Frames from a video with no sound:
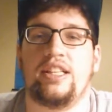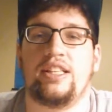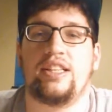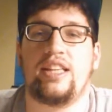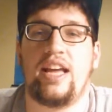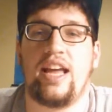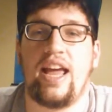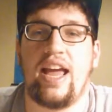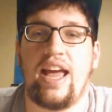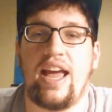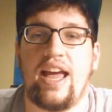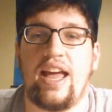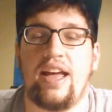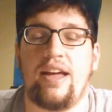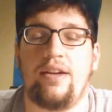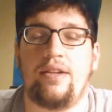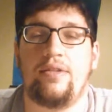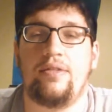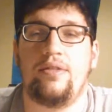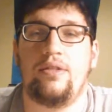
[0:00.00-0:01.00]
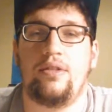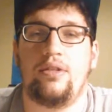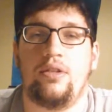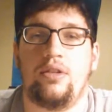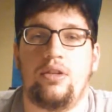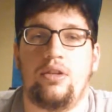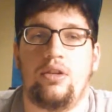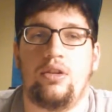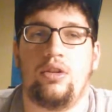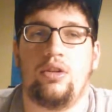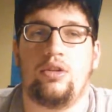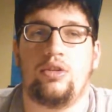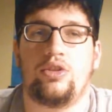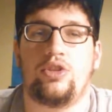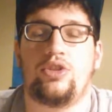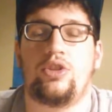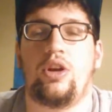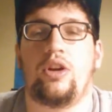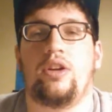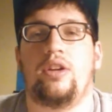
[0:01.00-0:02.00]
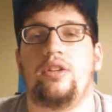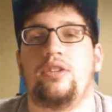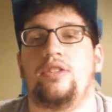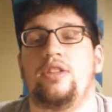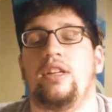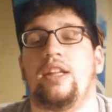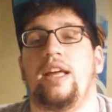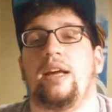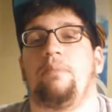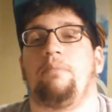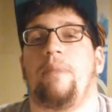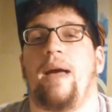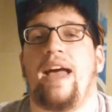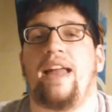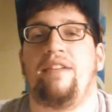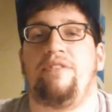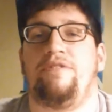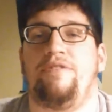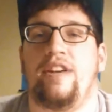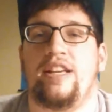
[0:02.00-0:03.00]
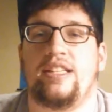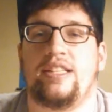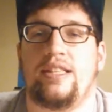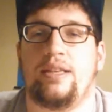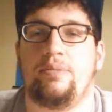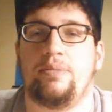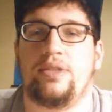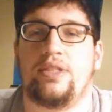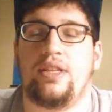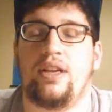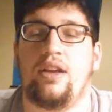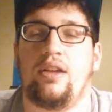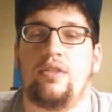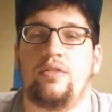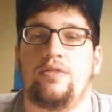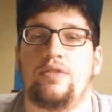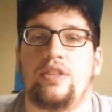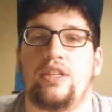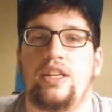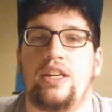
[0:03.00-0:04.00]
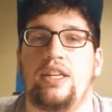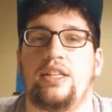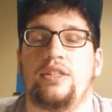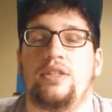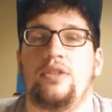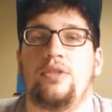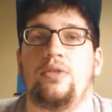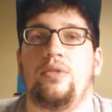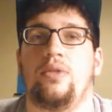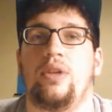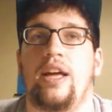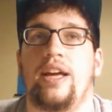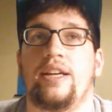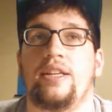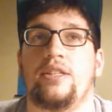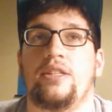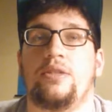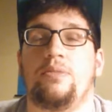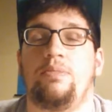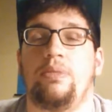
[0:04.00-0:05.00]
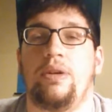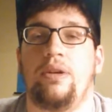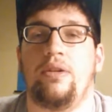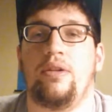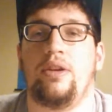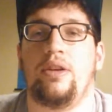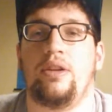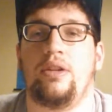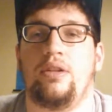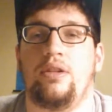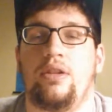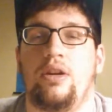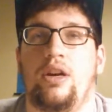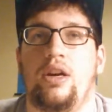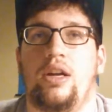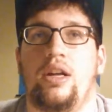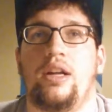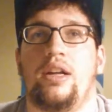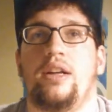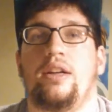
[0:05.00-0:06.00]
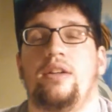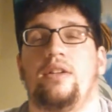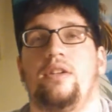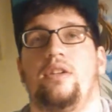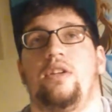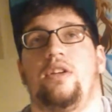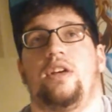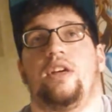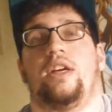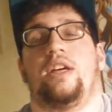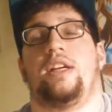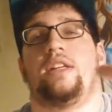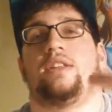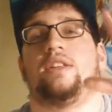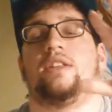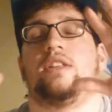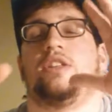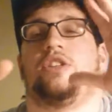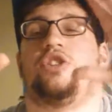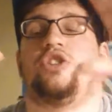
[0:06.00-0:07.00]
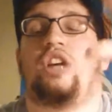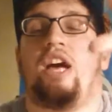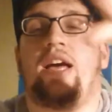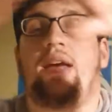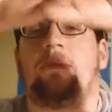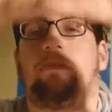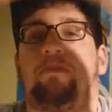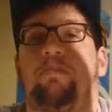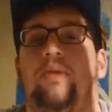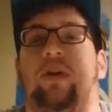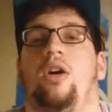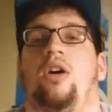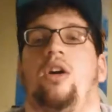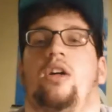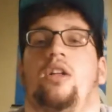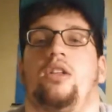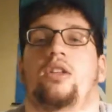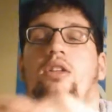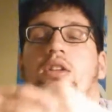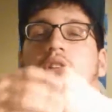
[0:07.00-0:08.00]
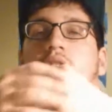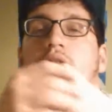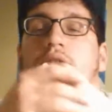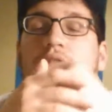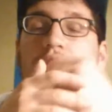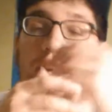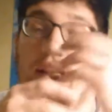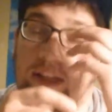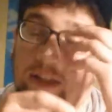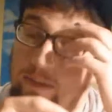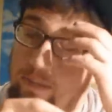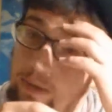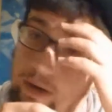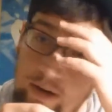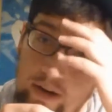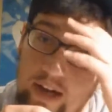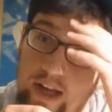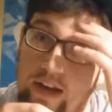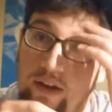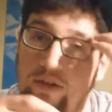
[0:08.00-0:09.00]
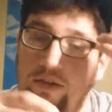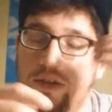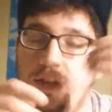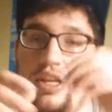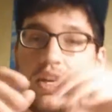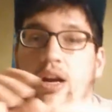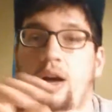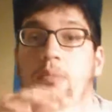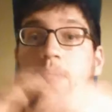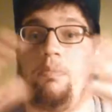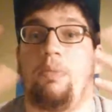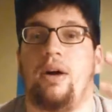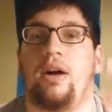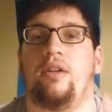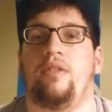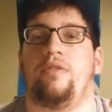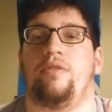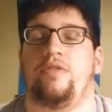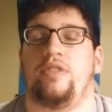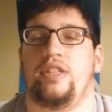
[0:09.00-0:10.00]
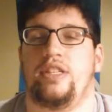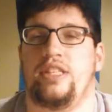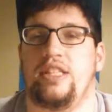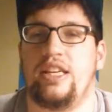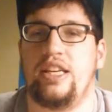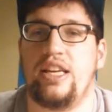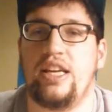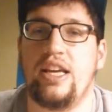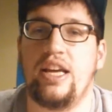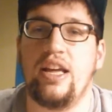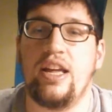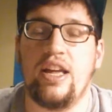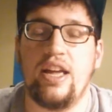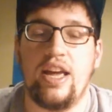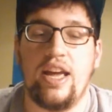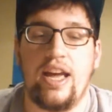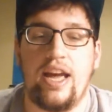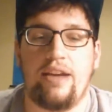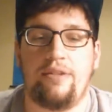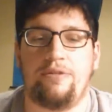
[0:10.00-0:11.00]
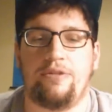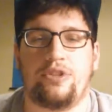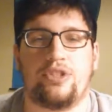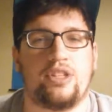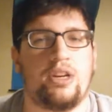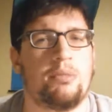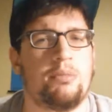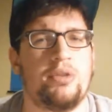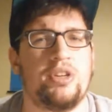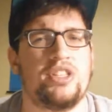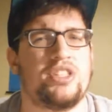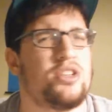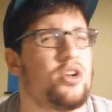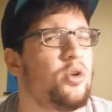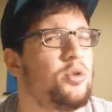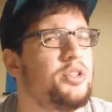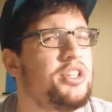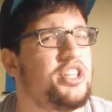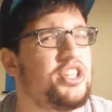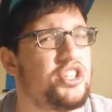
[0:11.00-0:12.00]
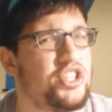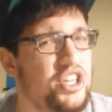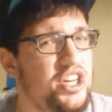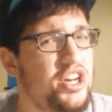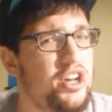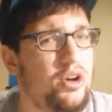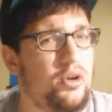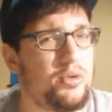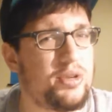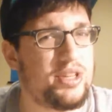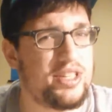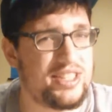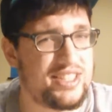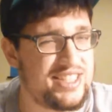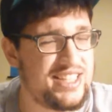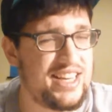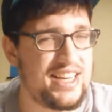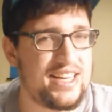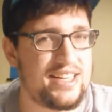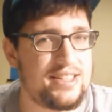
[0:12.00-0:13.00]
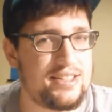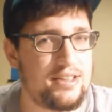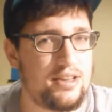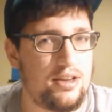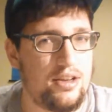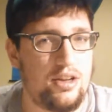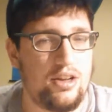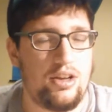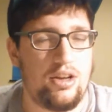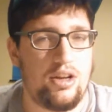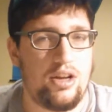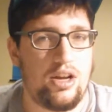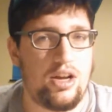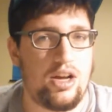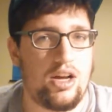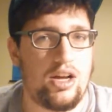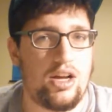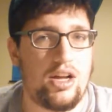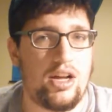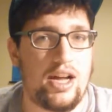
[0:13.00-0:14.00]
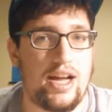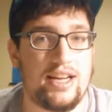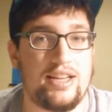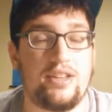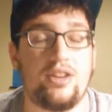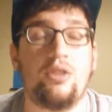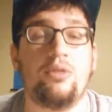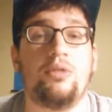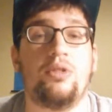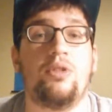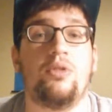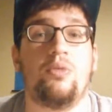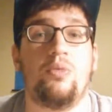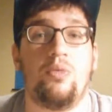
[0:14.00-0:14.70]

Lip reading: that they had started to, like, manifest themselves into, like, spirit, into this giant ball of, like, spirit energy above the city. And for some reason, only Shido can see it. I don't know